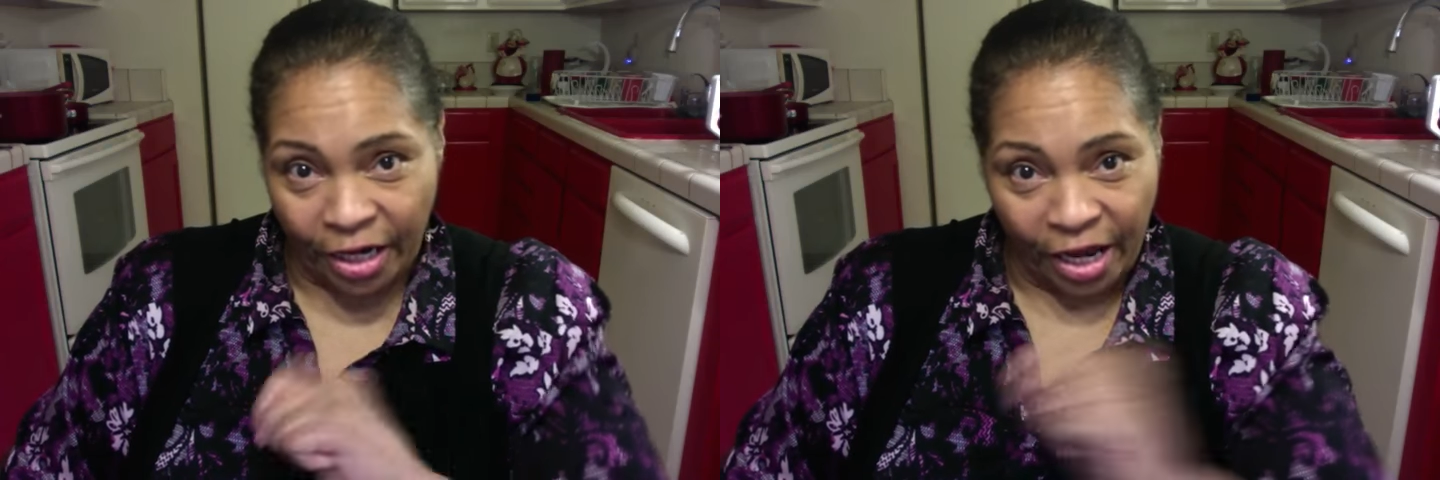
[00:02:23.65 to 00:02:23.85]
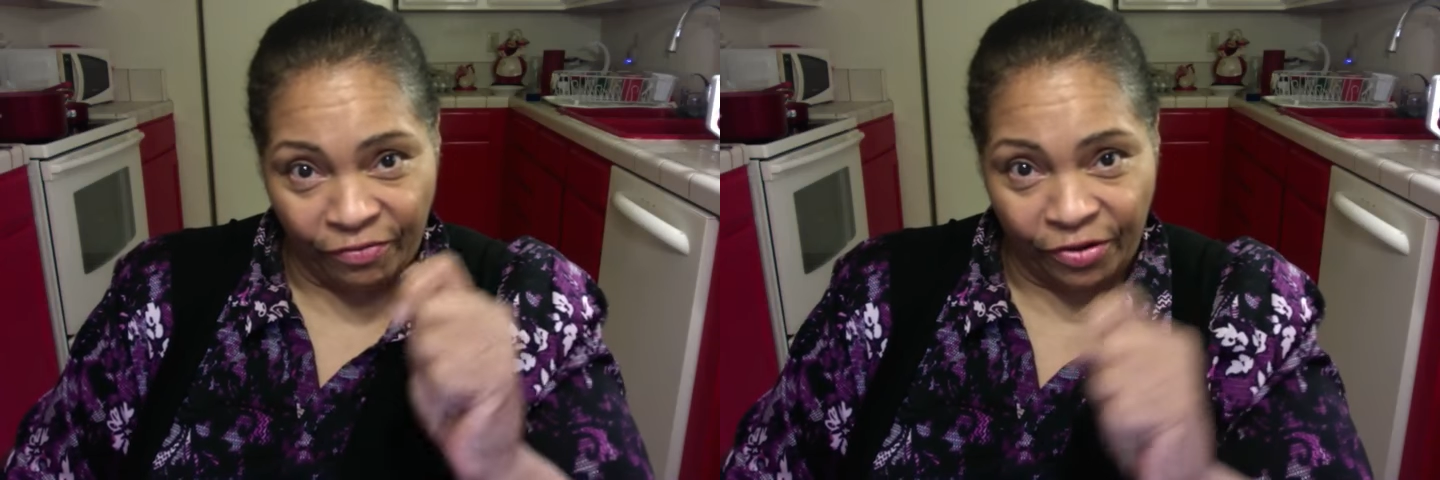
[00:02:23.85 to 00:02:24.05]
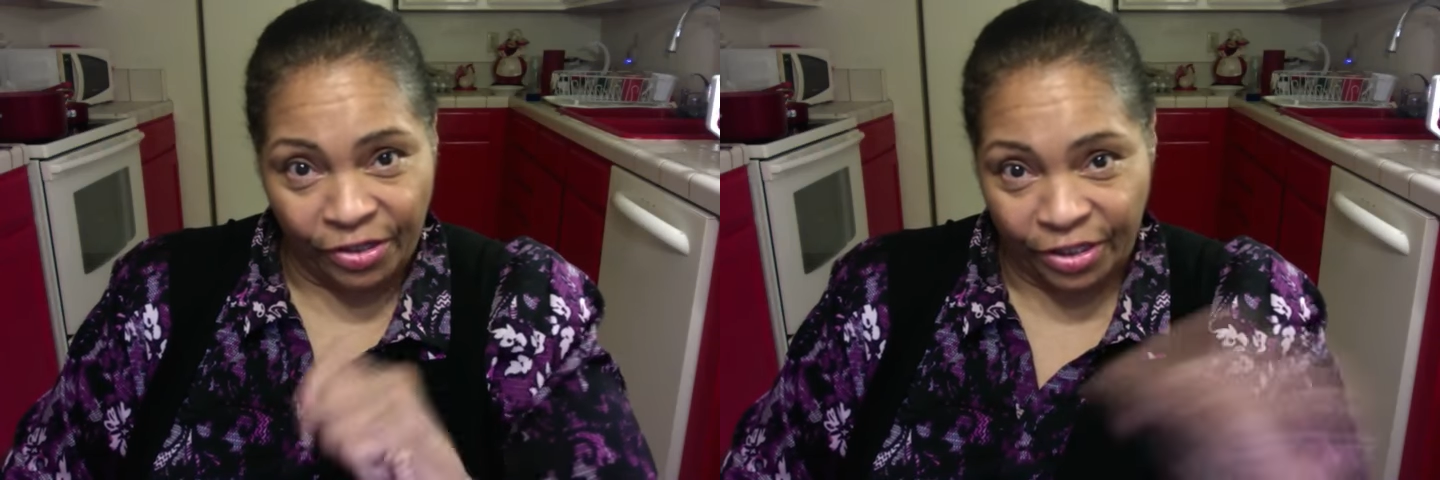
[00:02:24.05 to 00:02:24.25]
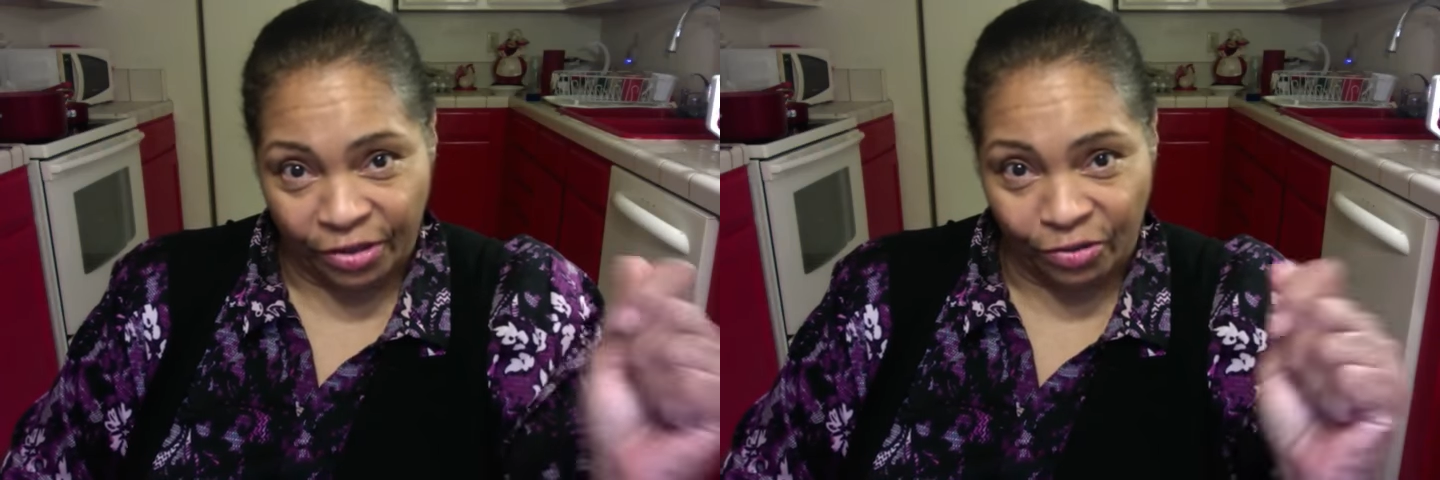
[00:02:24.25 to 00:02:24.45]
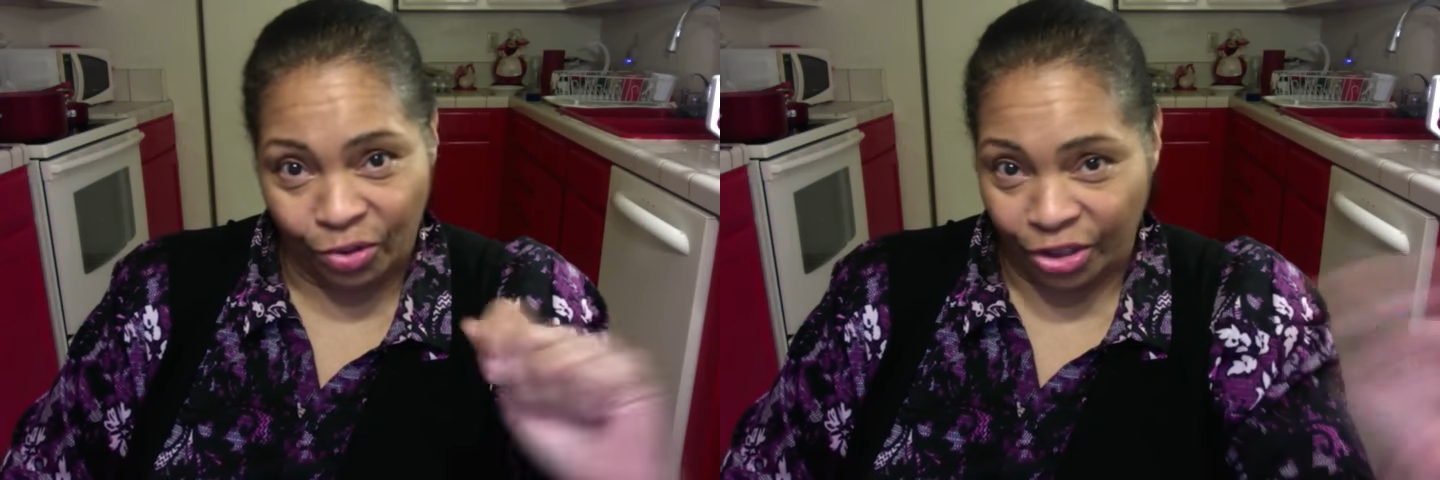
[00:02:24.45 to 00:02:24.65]
every
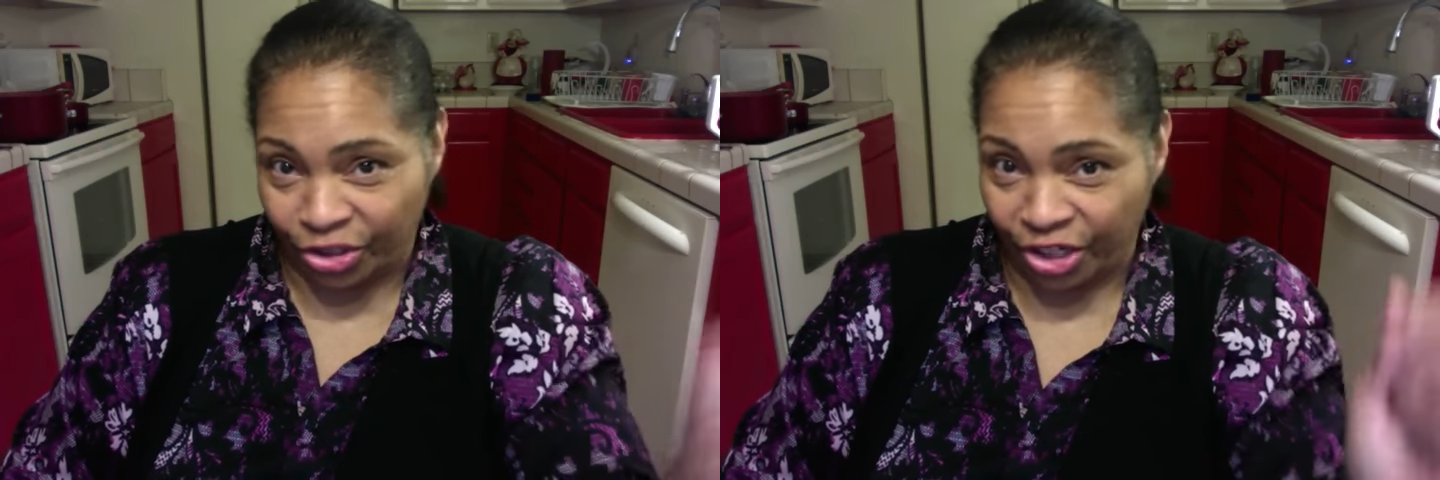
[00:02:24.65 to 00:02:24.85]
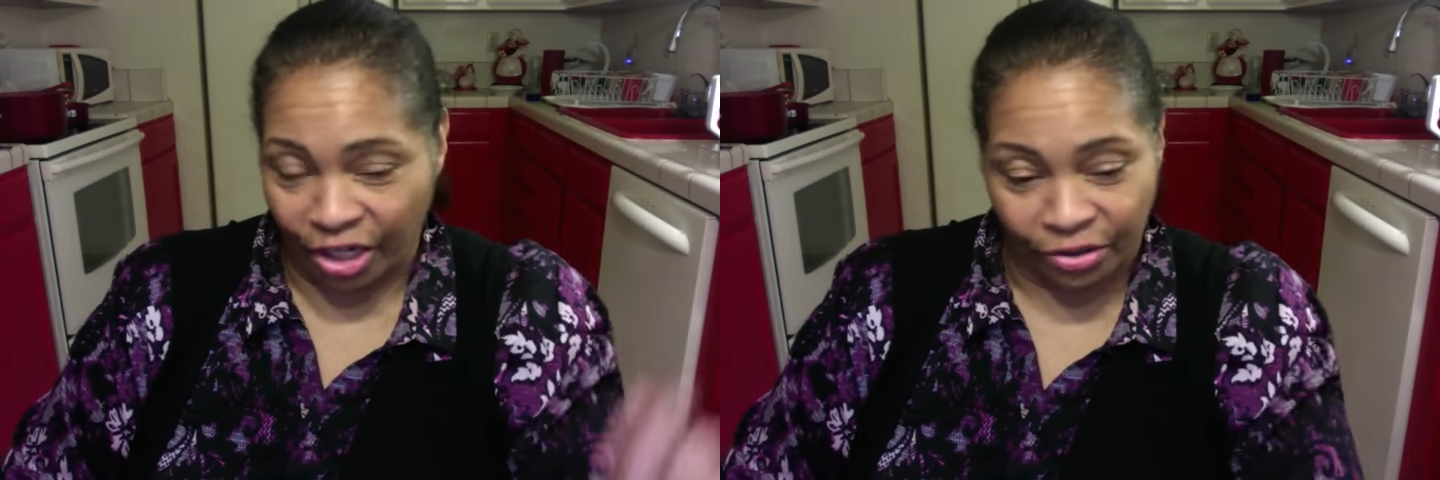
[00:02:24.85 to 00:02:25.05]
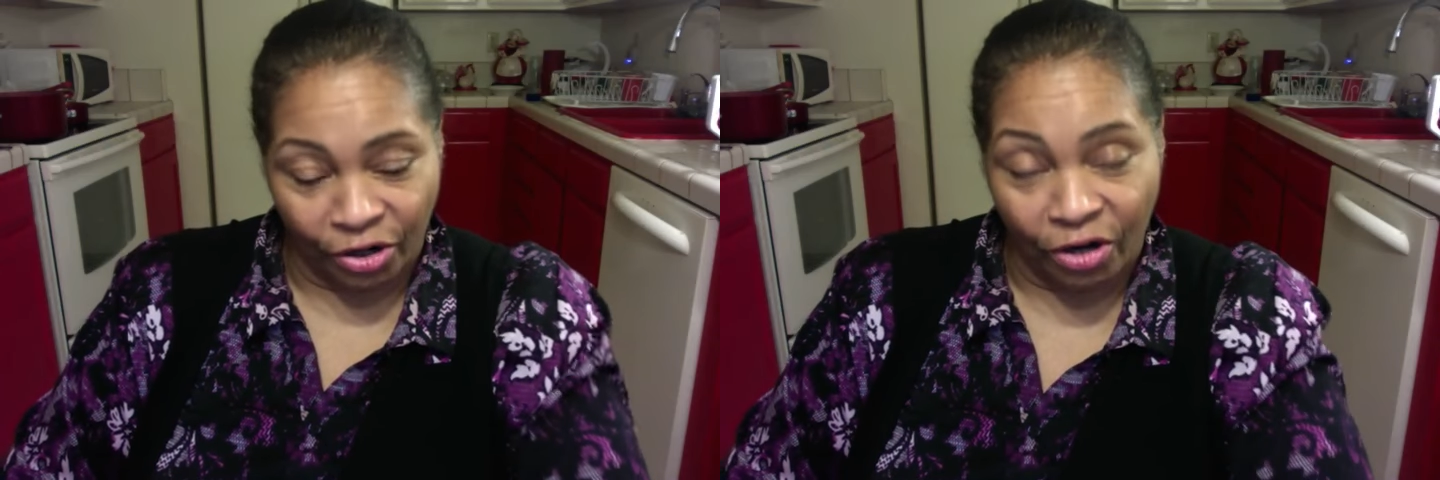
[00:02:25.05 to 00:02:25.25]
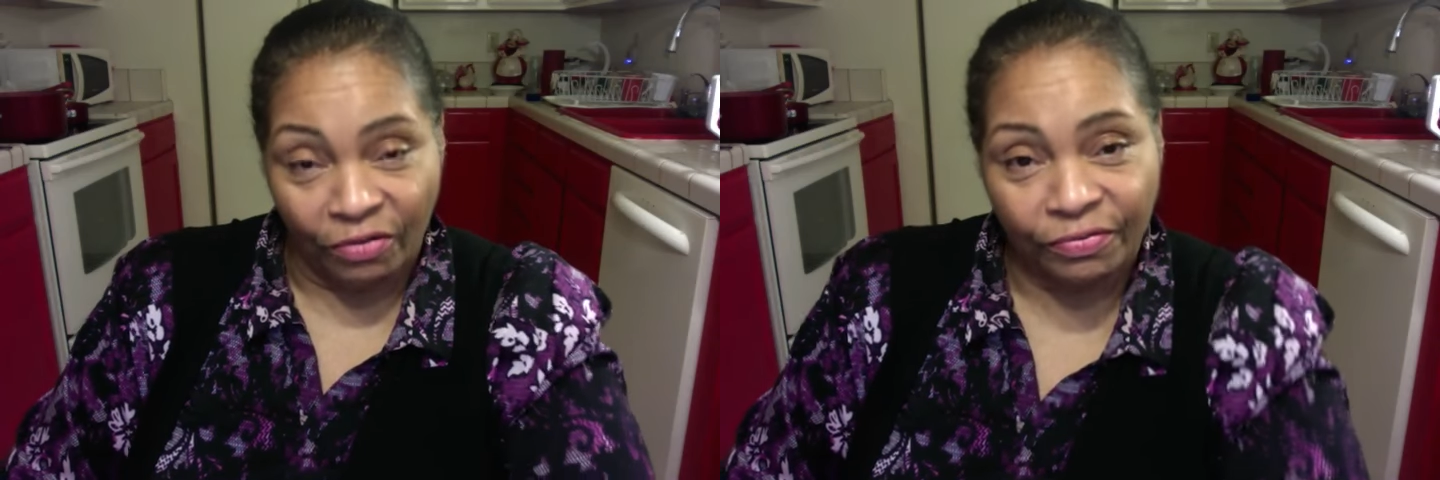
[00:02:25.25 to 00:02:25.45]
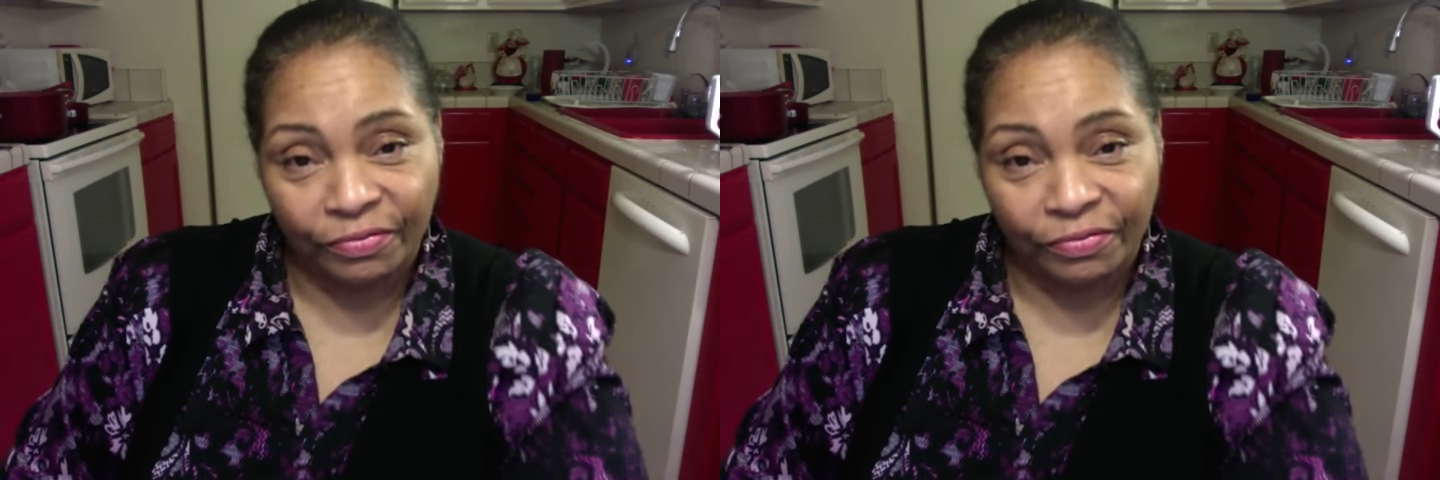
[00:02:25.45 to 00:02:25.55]
single one checked off.